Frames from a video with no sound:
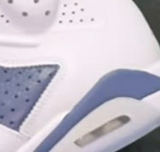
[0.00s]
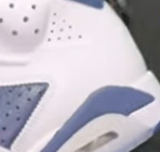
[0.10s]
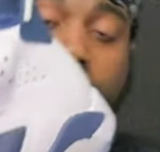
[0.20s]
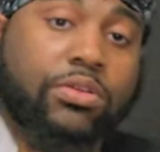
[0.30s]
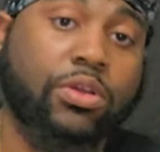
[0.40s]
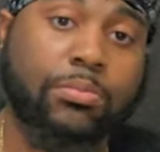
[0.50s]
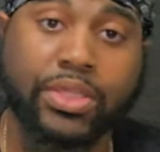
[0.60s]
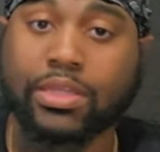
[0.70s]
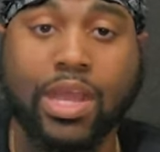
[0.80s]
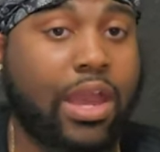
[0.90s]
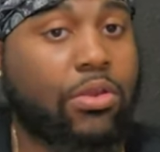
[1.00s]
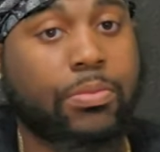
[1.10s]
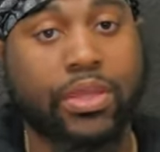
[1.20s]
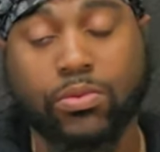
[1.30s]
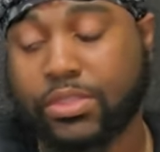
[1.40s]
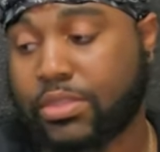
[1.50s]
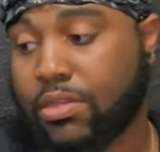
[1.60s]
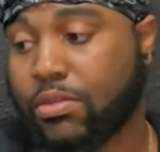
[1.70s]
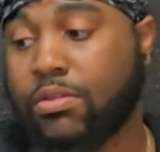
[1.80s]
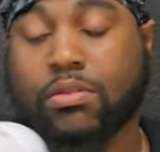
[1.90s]
And you know me, I don't pay
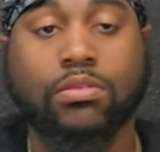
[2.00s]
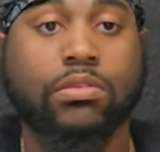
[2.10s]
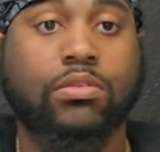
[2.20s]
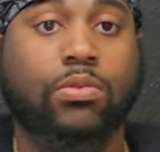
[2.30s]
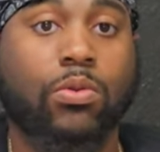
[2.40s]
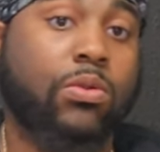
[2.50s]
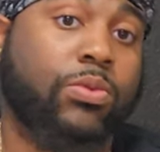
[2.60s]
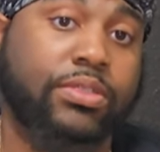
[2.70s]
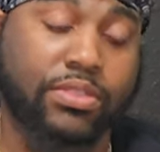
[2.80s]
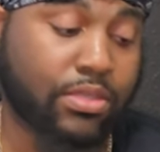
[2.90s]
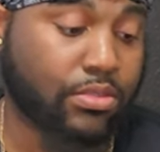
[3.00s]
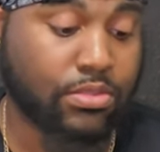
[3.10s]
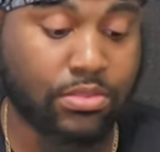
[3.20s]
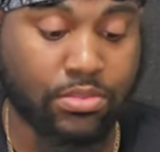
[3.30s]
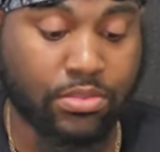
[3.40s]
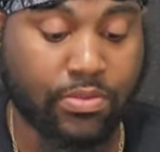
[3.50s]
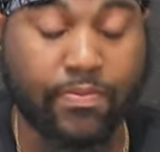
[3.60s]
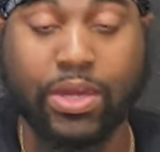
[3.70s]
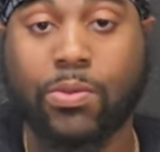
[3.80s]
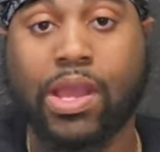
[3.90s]
retail or resell.
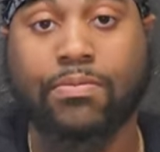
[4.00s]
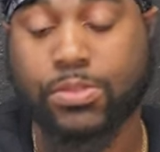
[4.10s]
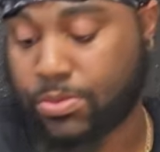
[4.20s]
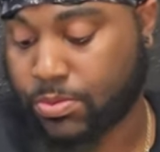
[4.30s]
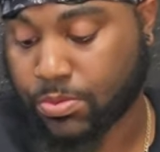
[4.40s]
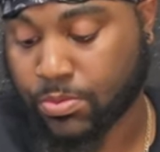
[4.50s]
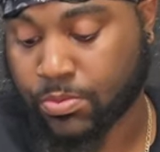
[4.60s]
I don't have to.